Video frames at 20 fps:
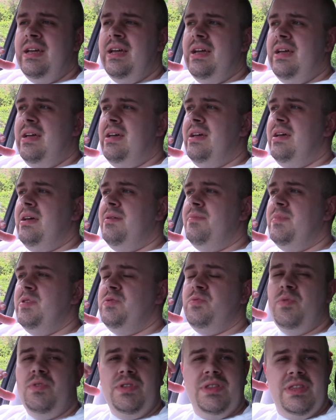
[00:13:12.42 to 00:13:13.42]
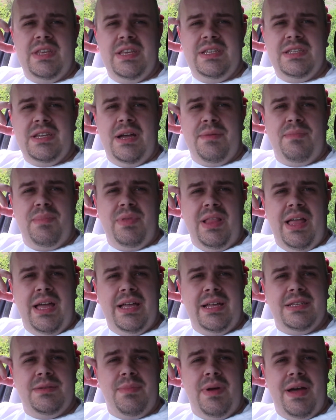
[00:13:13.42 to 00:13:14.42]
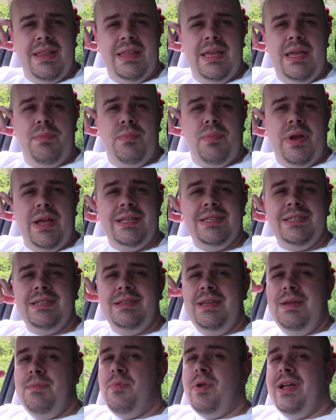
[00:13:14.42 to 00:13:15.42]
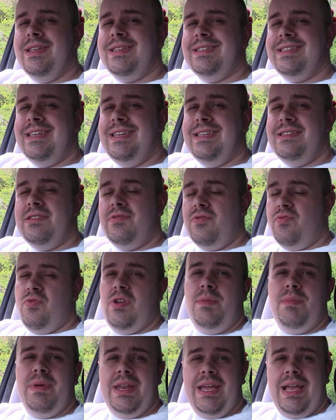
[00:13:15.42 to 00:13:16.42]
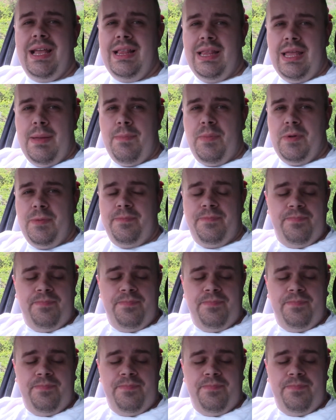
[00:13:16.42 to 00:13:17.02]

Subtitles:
There's one of the things that I've liked about the ePrance. The ePrance is a 3-minute clip.